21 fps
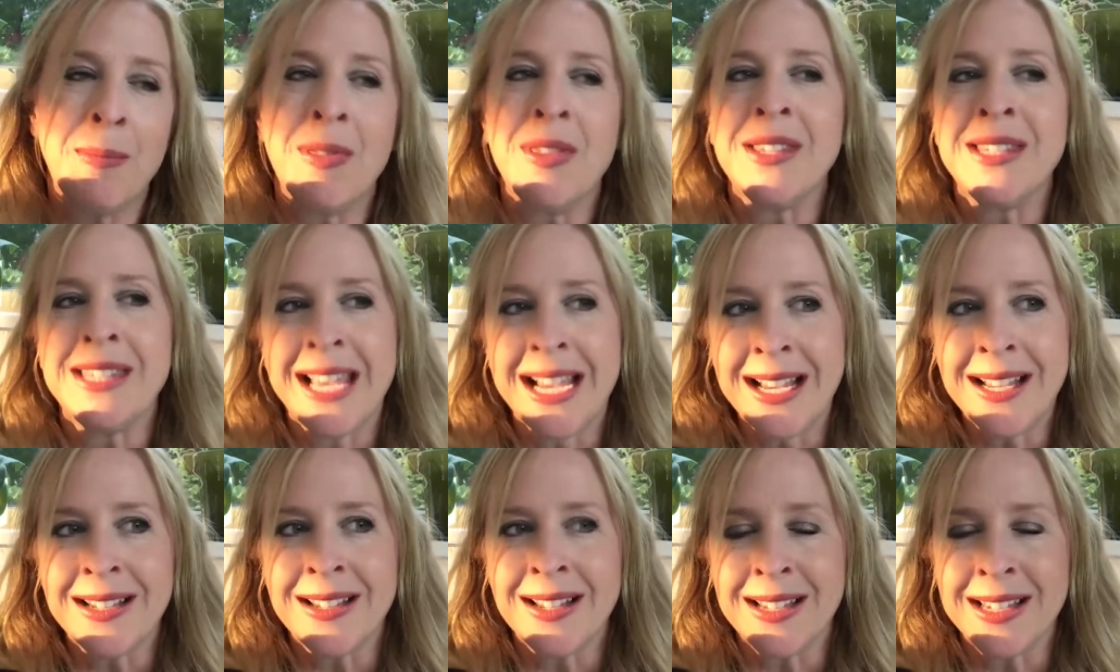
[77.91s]
The
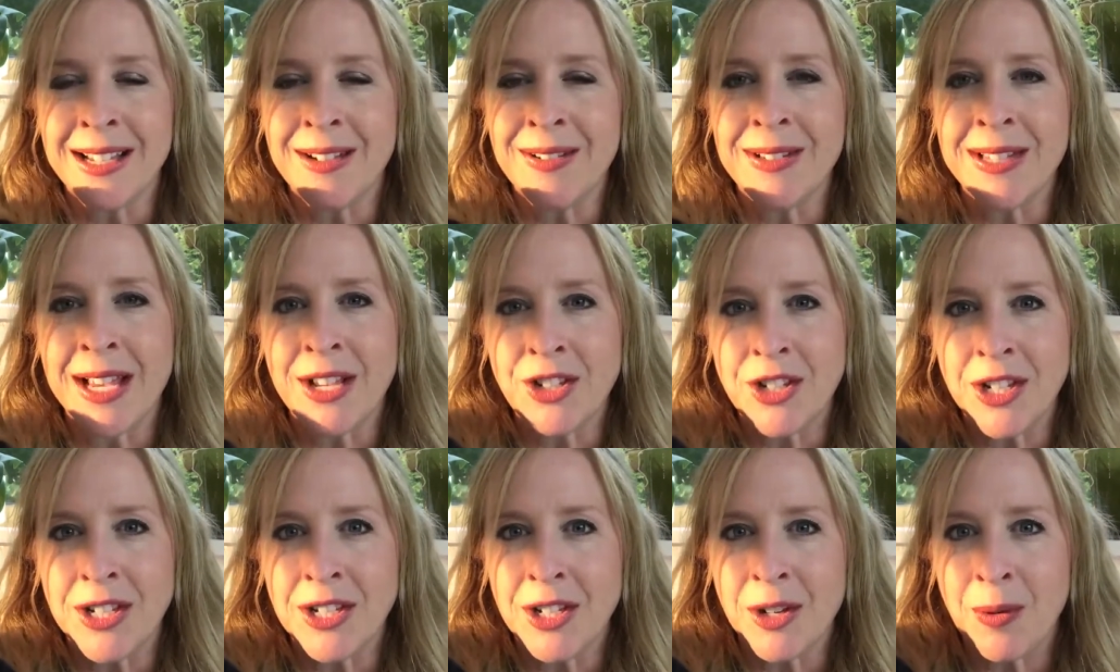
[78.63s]
second idea is
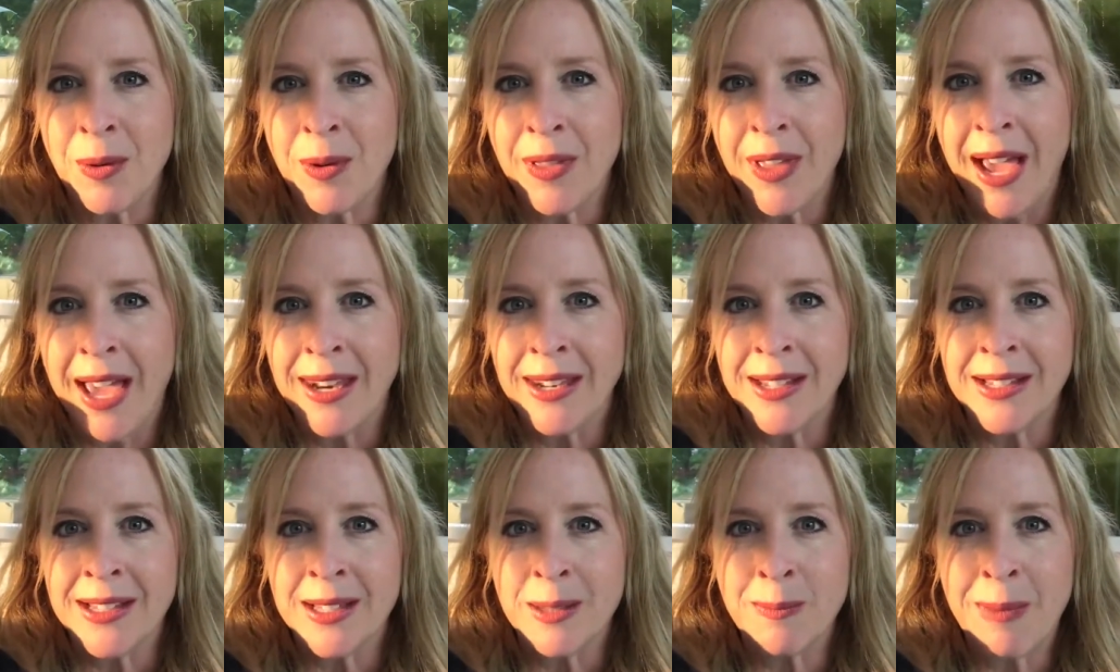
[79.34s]
actually to do with
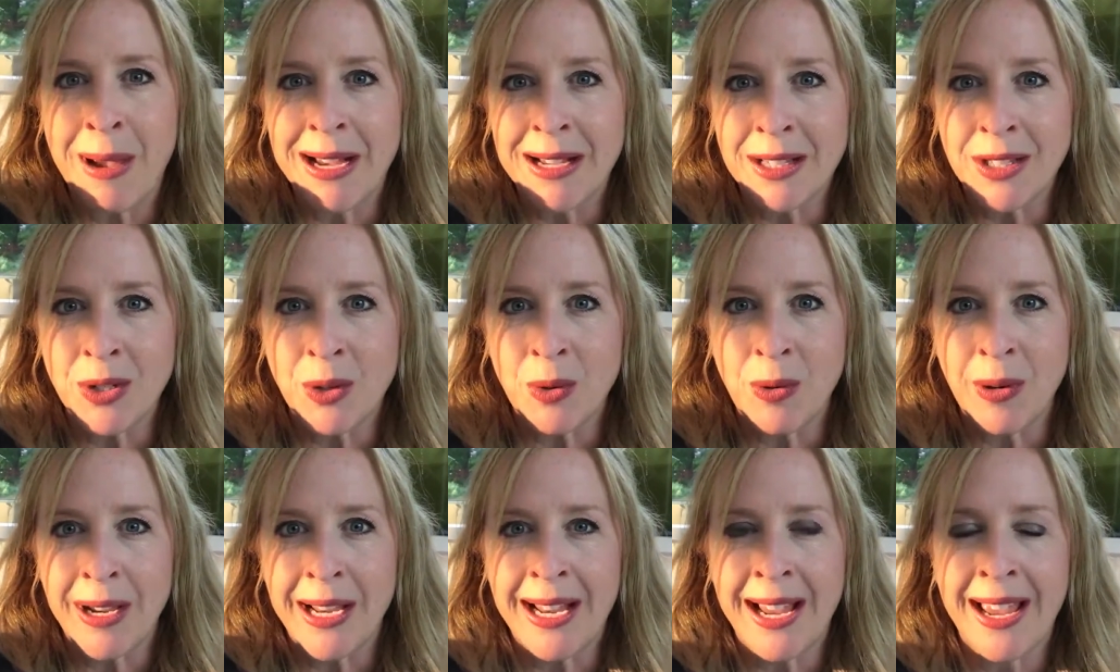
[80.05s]
Hannah's
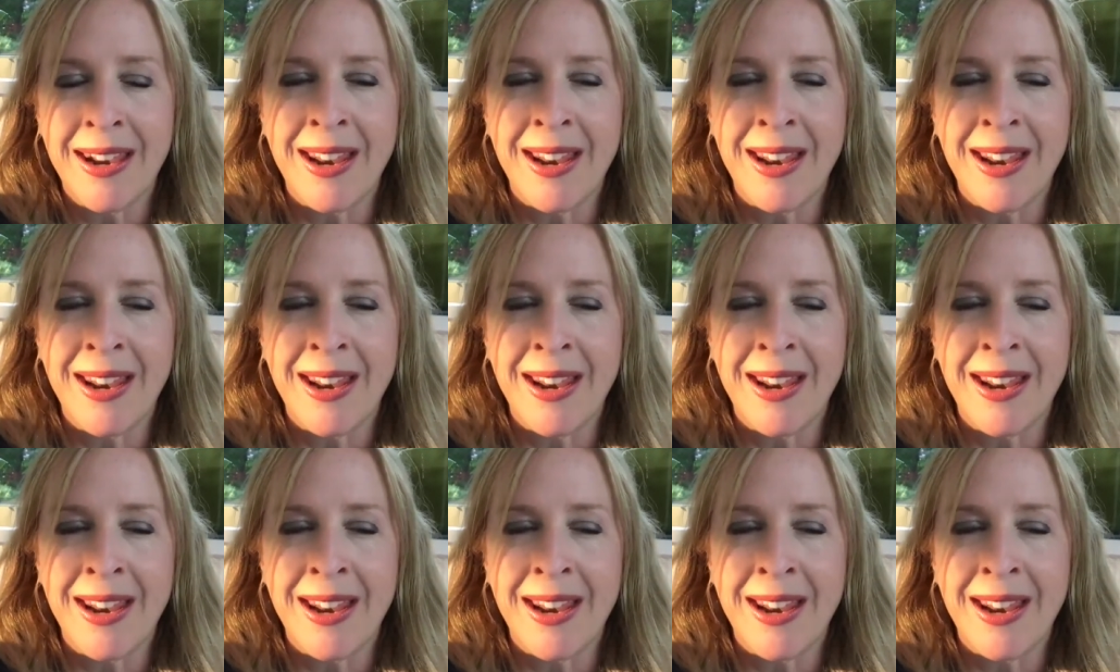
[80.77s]
backstory.